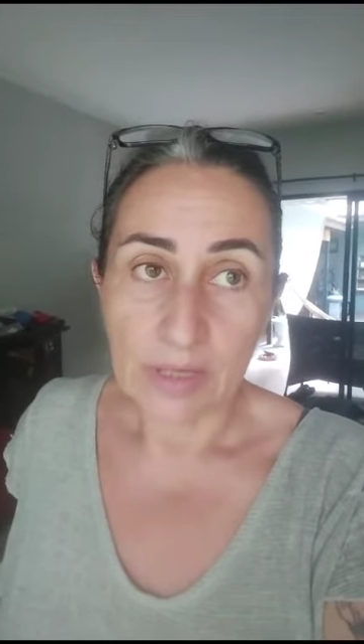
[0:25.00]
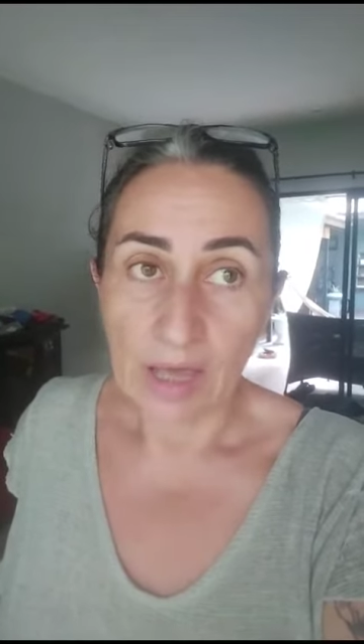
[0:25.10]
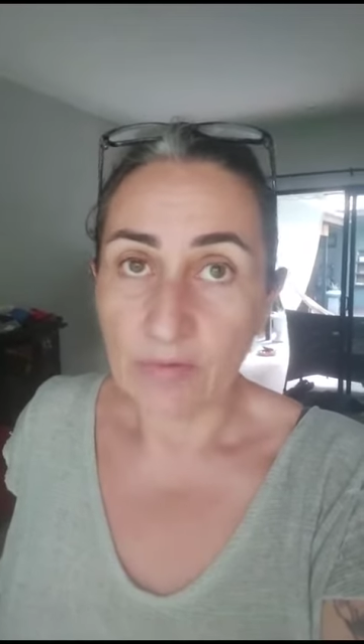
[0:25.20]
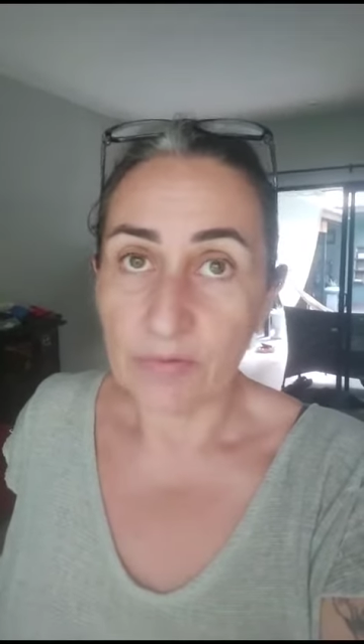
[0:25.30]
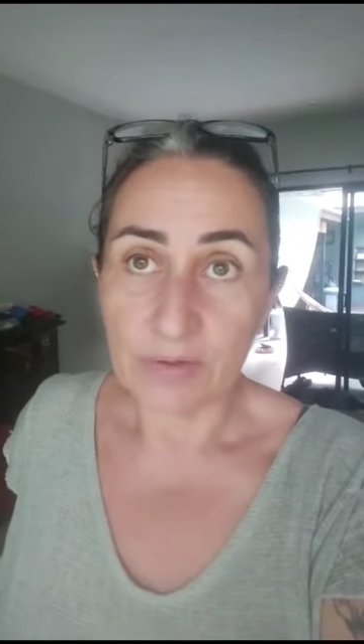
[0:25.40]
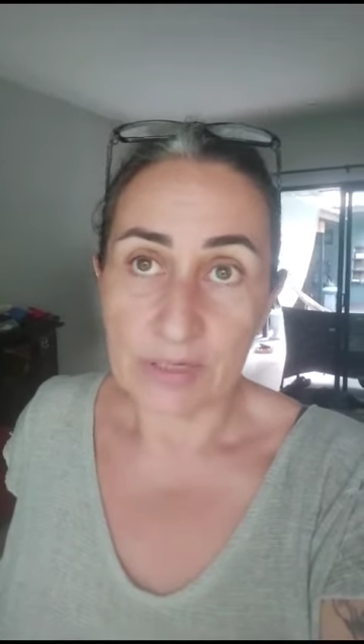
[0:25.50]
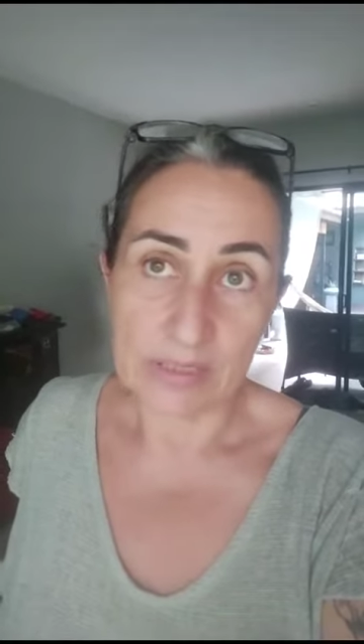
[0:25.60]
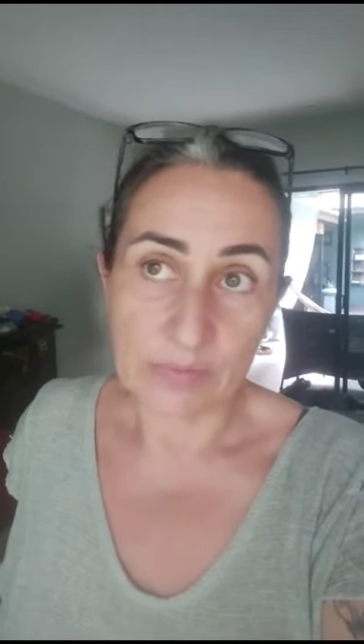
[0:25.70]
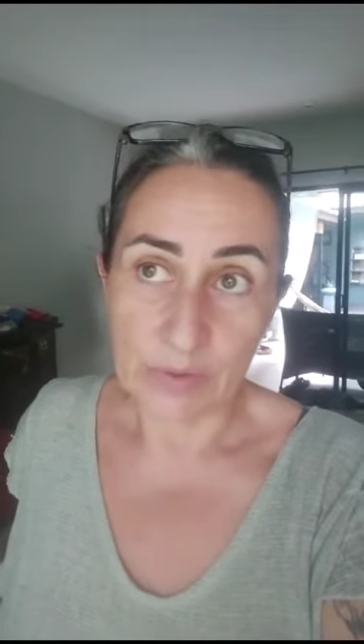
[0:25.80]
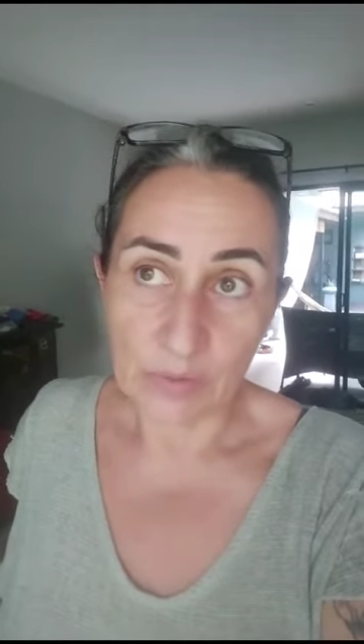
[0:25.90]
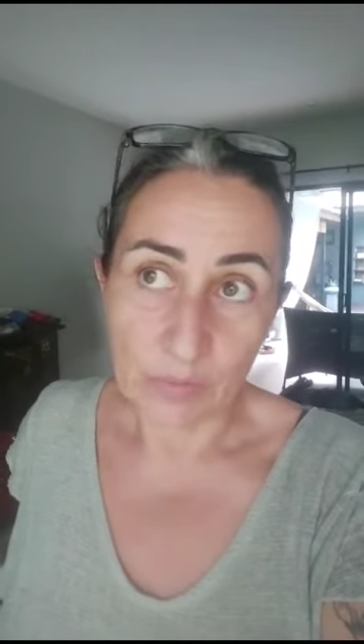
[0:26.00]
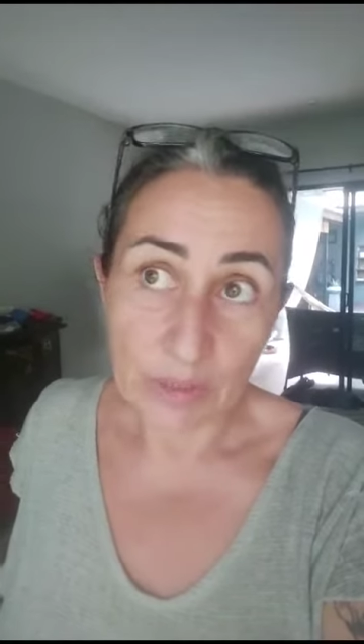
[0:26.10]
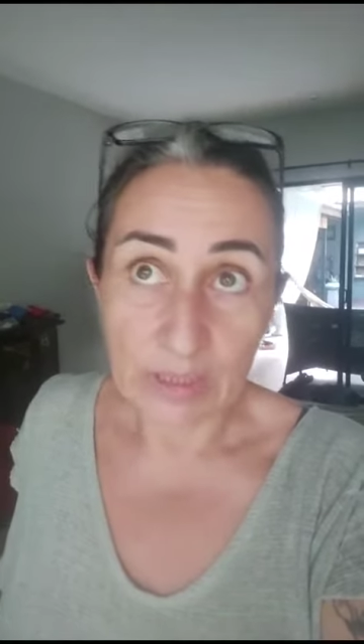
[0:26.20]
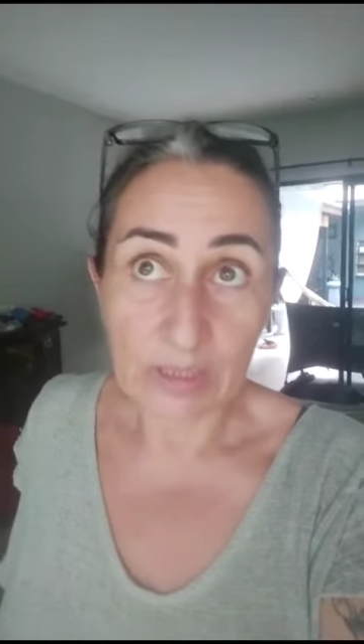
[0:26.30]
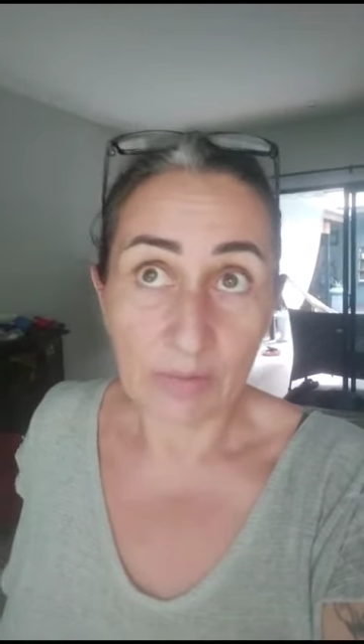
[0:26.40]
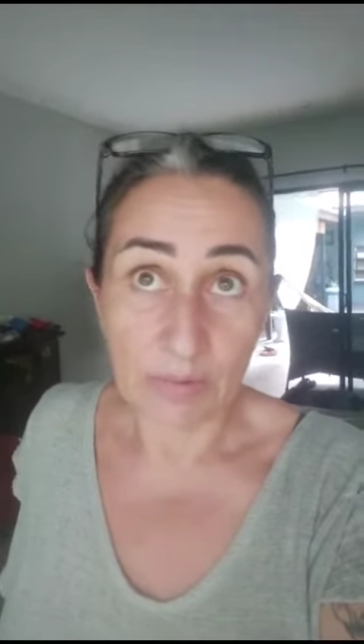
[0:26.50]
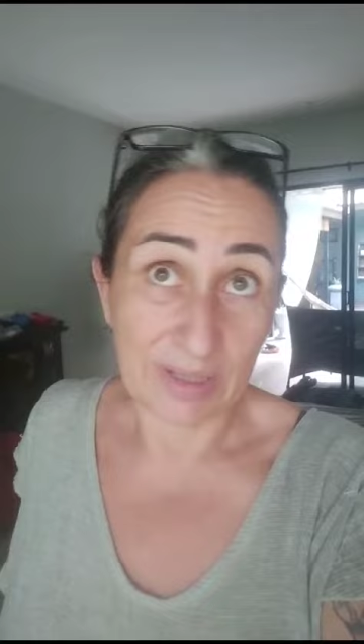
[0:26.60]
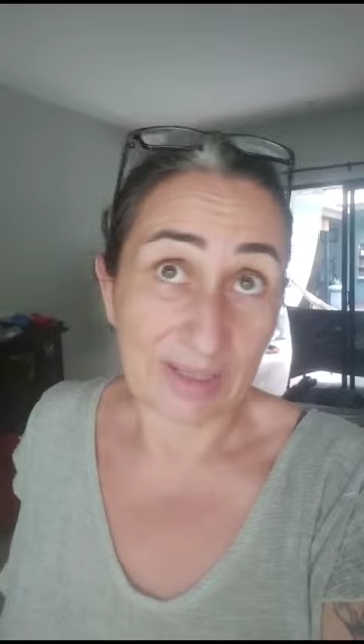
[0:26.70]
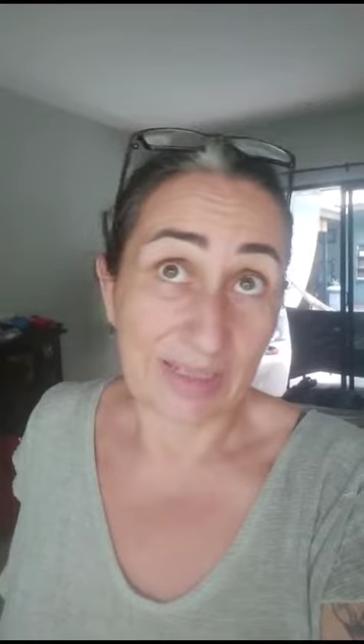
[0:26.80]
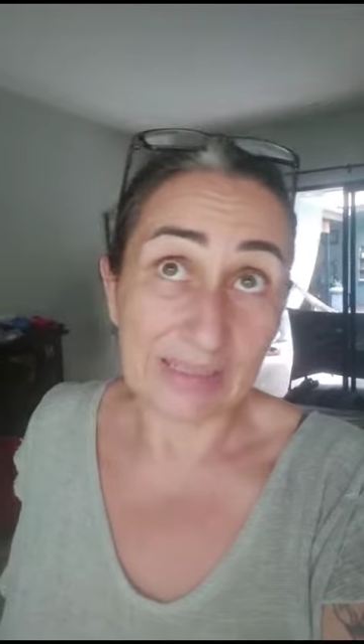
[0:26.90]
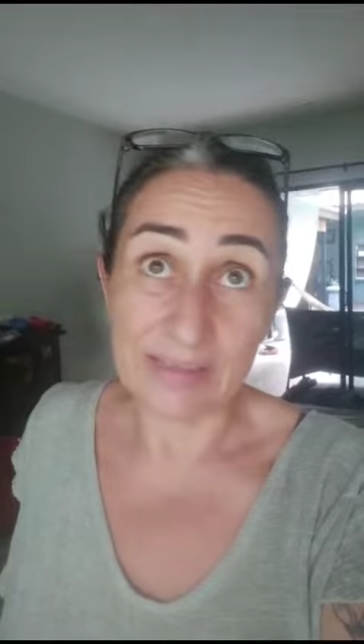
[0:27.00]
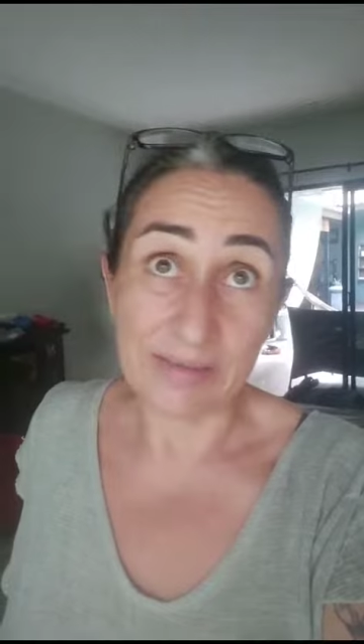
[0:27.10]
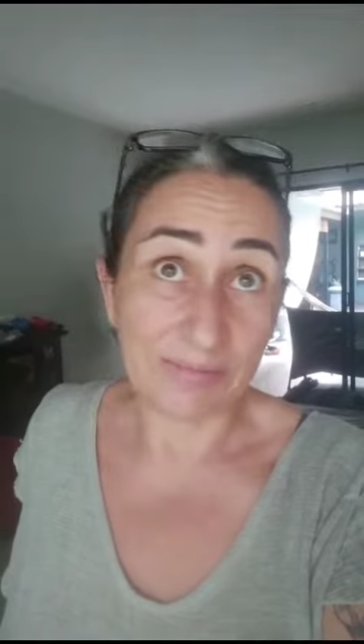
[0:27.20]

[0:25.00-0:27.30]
everything has been really, really